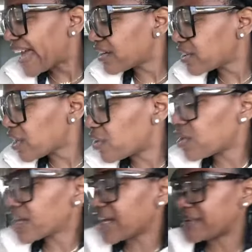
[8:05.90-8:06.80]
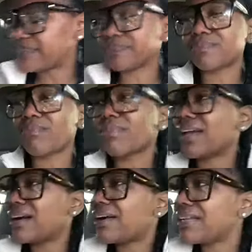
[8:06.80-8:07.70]
don't know. Okay,
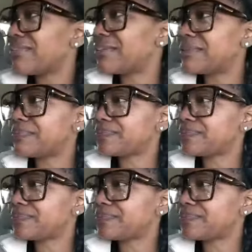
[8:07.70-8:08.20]
all of them.